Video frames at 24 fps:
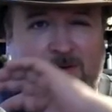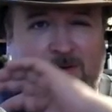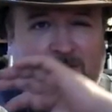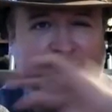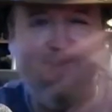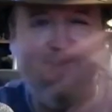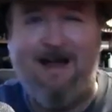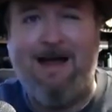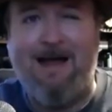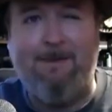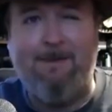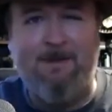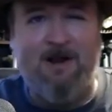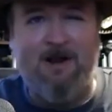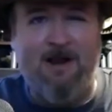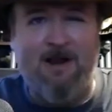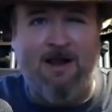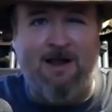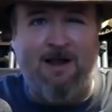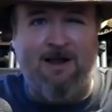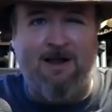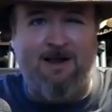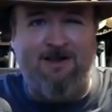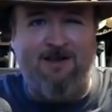
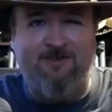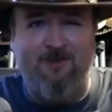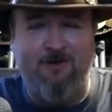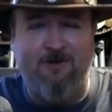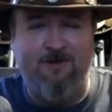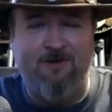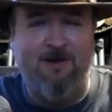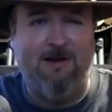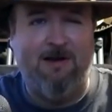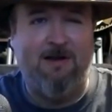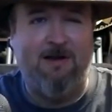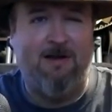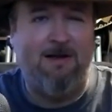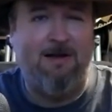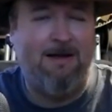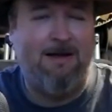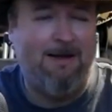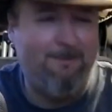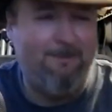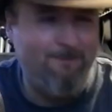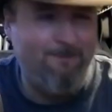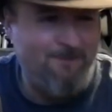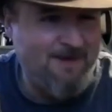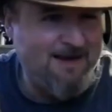fabulous. Okay,
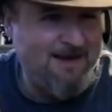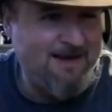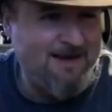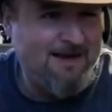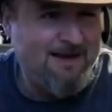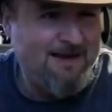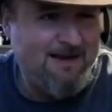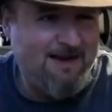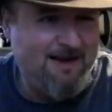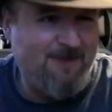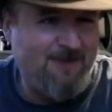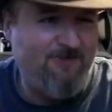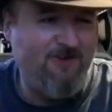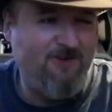lots of